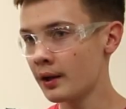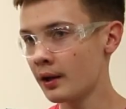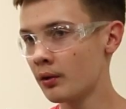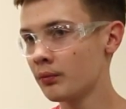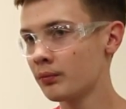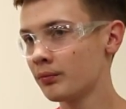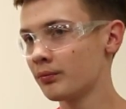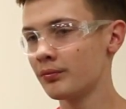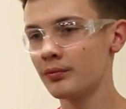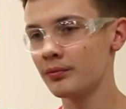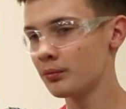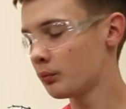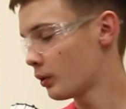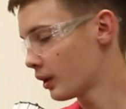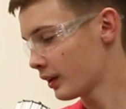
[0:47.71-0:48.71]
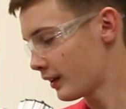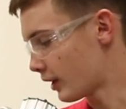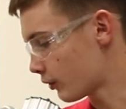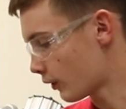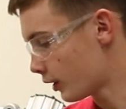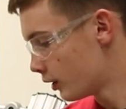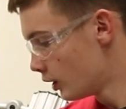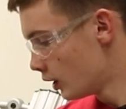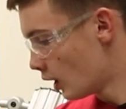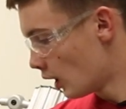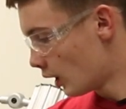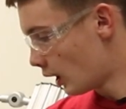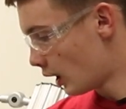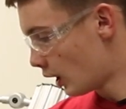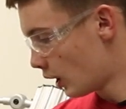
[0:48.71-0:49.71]
now. That's
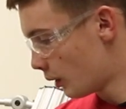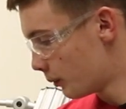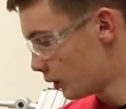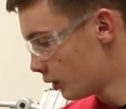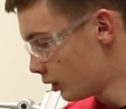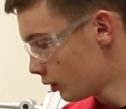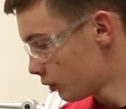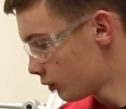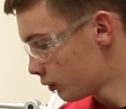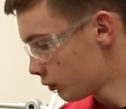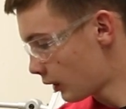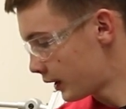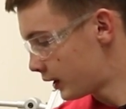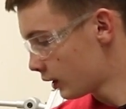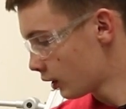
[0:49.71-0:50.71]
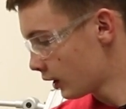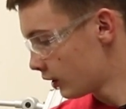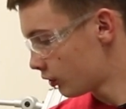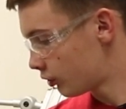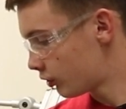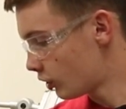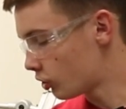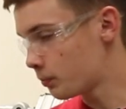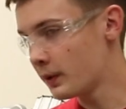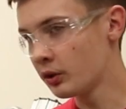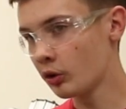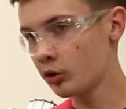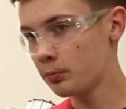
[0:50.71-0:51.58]
fine. Right here is the spindle